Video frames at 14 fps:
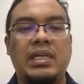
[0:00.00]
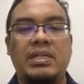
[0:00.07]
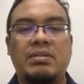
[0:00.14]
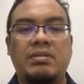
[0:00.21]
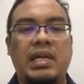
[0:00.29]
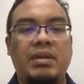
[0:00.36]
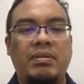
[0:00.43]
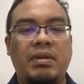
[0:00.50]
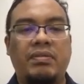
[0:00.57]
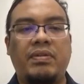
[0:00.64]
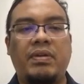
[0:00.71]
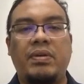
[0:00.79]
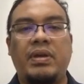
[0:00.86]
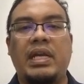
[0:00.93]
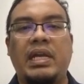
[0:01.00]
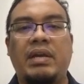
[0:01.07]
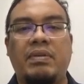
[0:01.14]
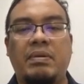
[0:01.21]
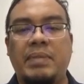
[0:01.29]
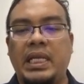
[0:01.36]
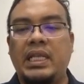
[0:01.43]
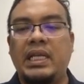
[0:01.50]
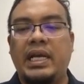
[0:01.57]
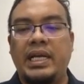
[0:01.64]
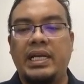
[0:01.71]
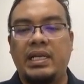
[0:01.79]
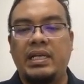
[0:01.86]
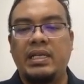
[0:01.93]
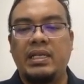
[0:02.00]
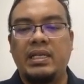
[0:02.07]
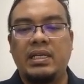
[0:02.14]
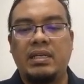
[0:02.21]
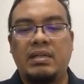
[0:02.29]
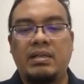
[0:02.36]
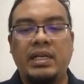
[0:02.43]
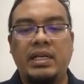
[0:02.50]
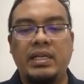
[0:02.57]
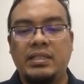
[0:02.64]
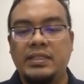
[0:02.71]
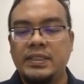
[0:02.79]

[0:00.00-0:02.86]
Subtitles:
so that you can have a better idea. All right?